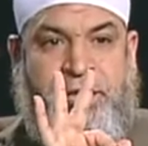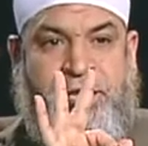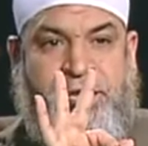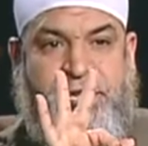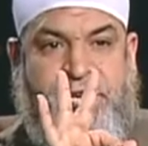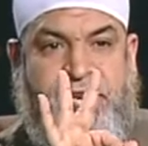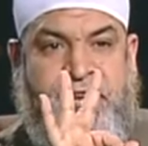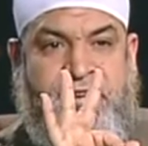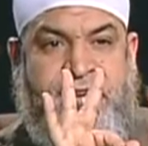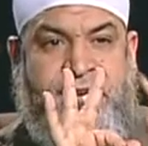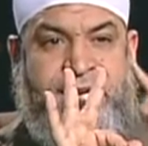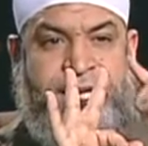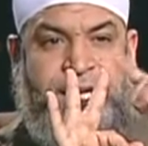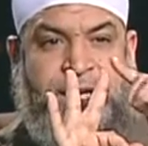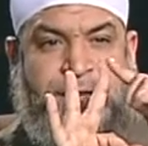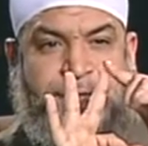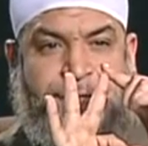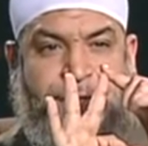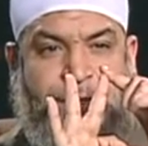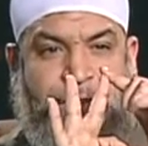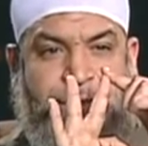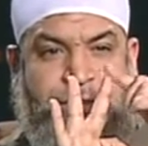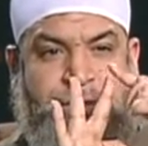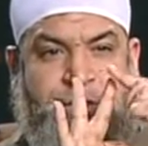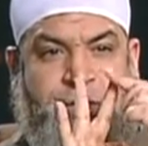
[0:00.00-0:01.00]
three
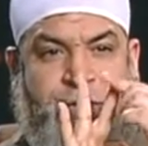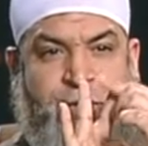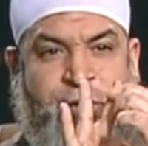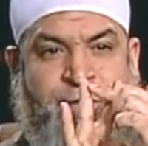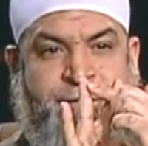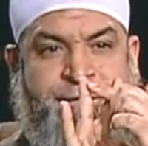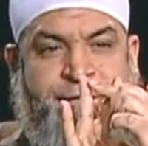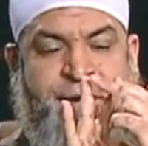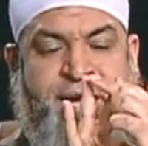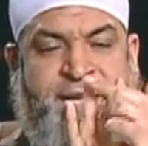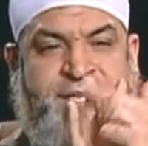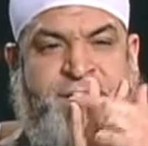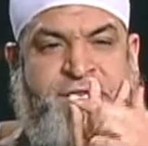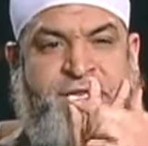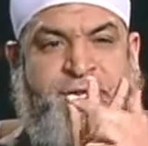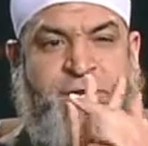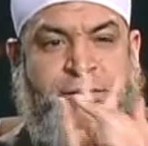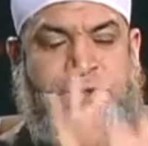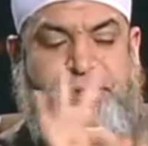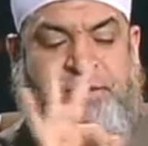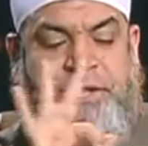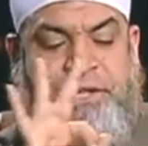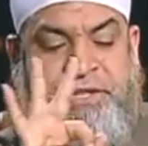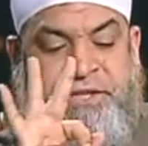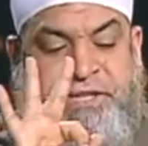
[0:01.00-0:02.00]
levels of
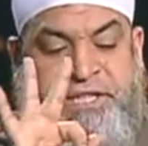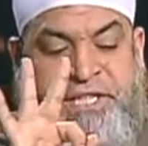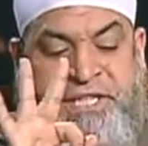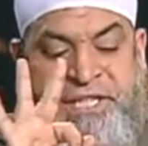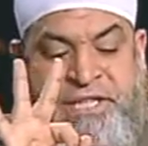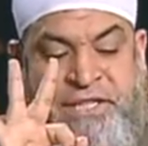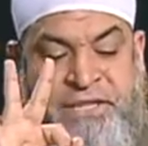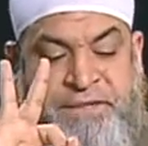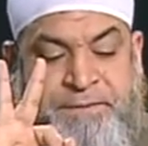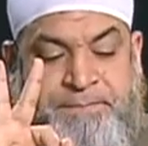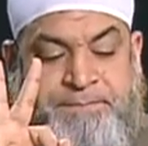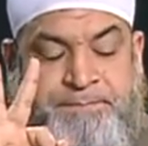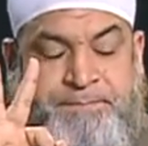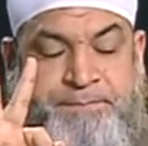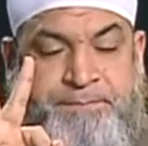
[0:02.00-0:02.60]
uncertainty.